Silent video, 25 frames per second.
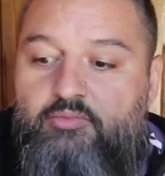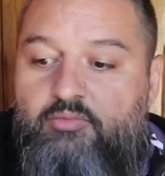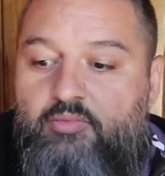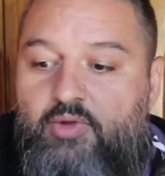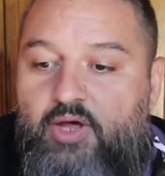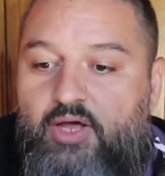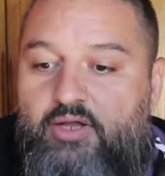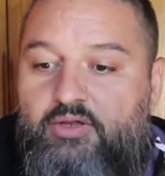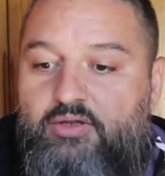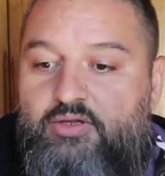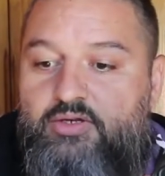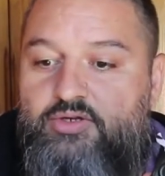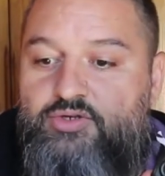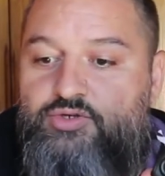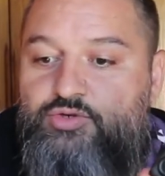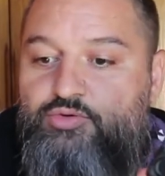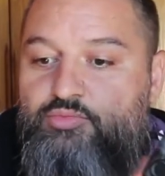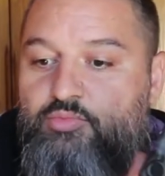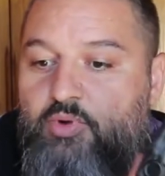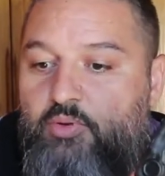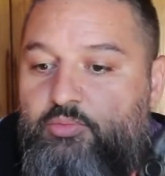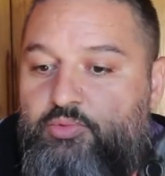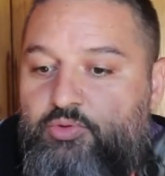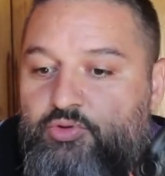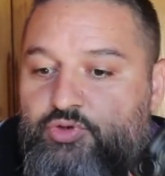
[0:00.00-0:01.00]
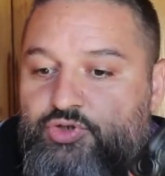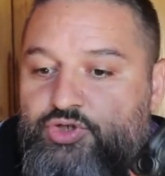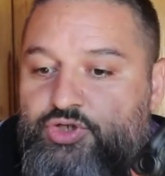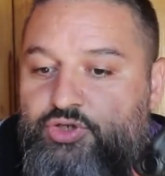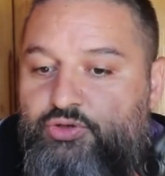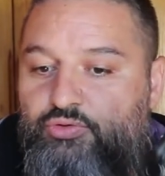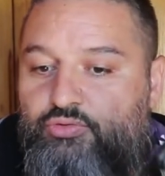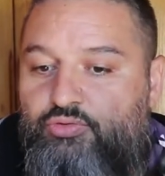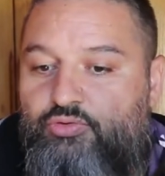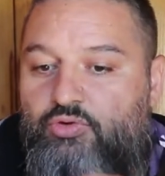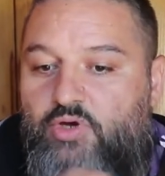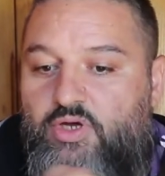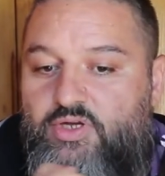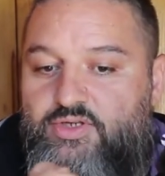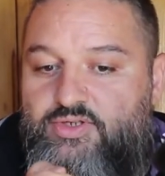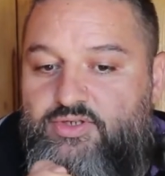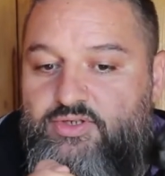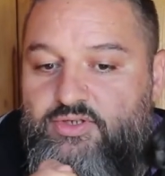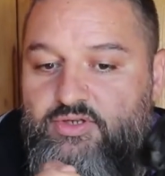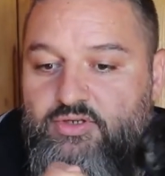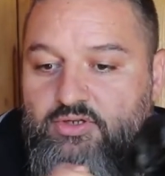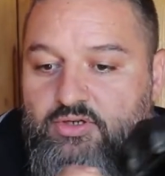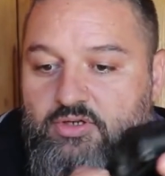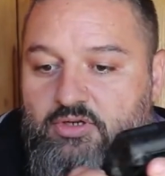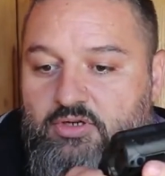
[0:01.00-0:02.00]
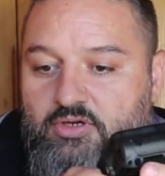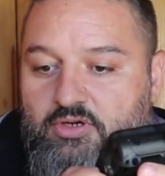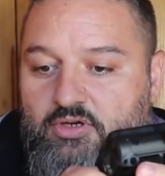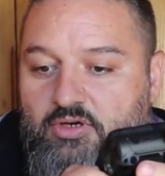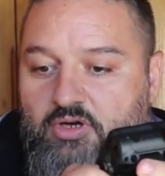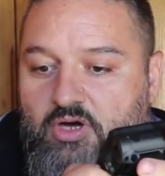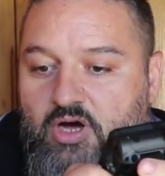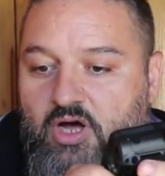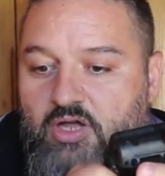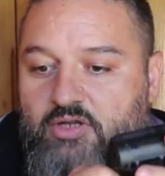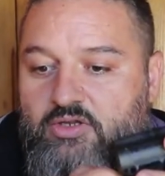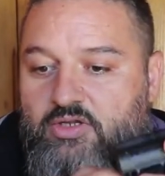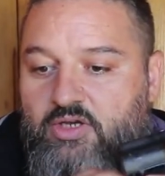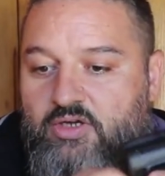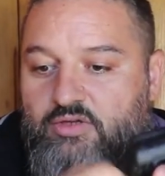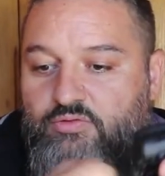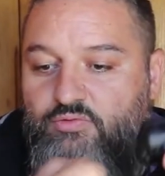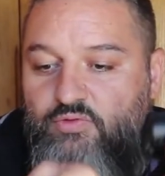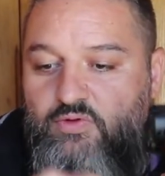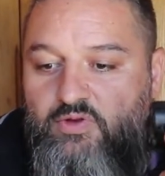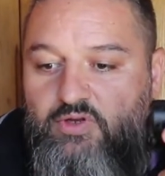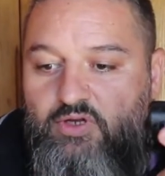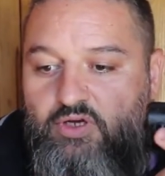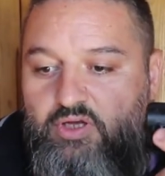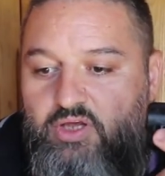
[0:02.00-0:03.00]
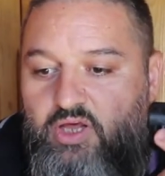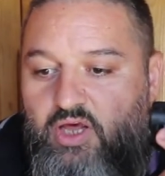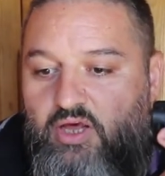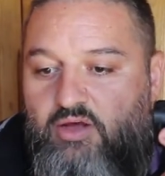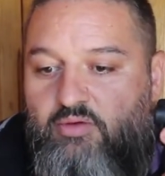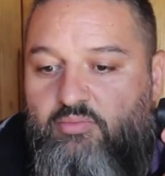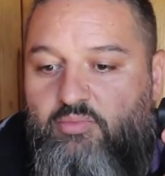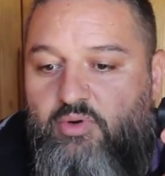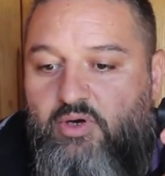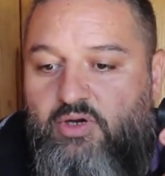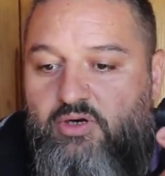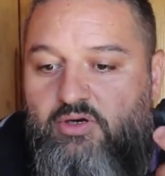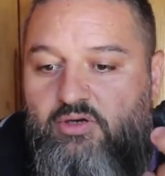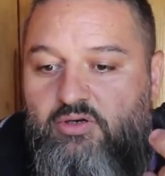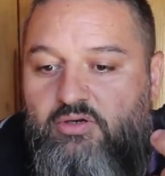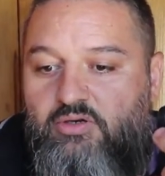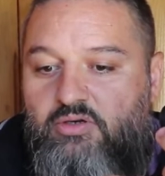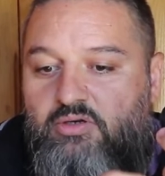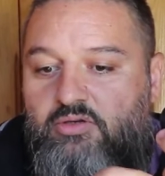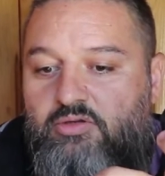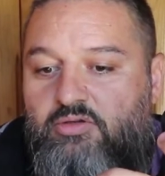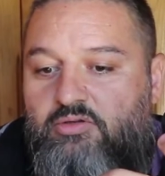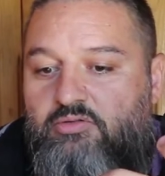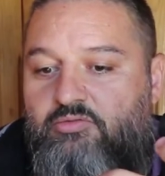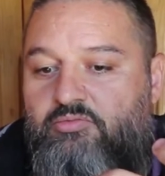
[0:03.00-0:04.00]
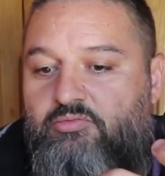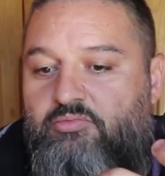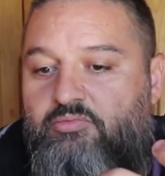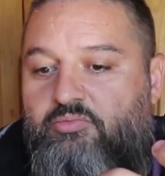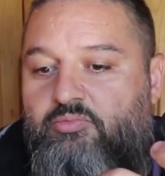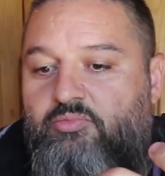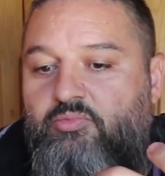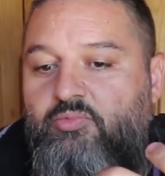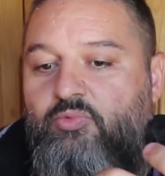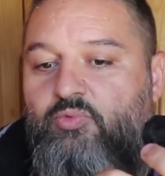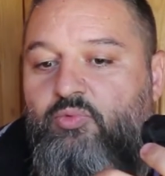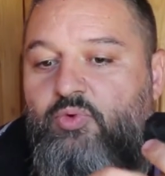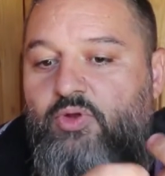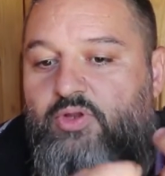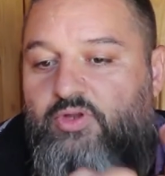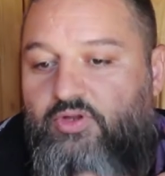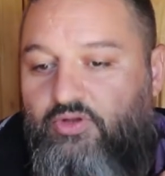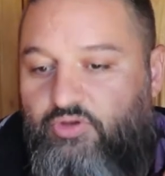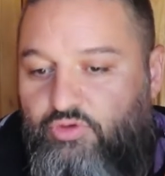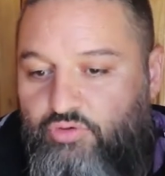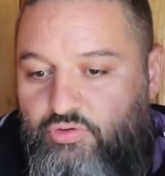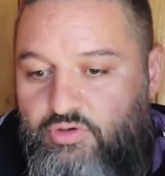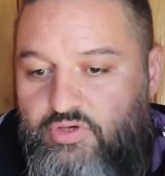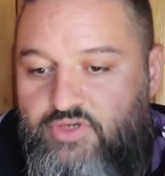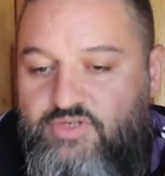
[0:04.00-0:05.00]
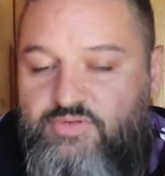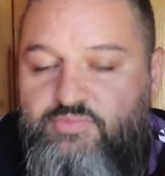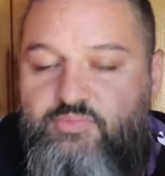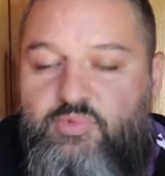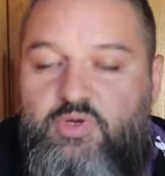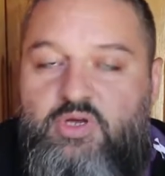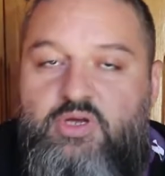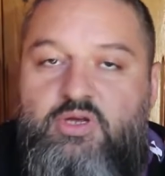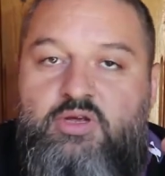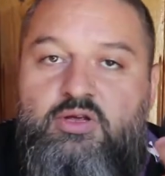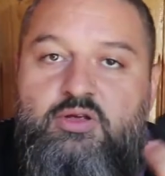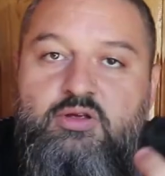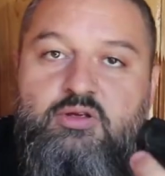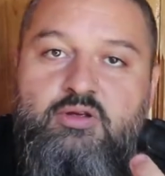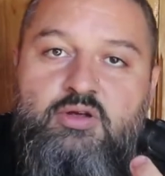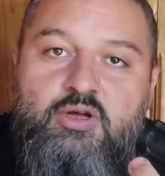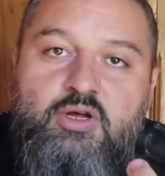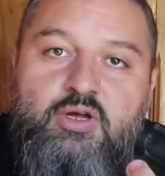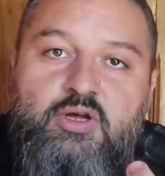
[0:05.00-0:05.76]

And the Scuba Pro G2 has a contact with the cable, with the USB,